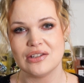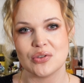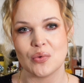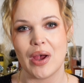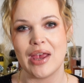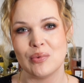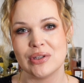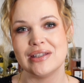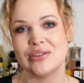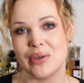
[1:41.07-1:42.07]
so I
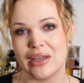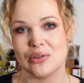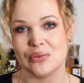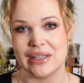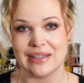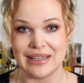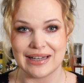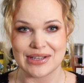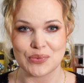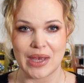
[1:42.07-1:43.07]
wanted to include it here
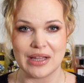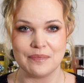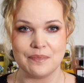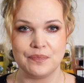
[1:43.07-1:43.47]
as well.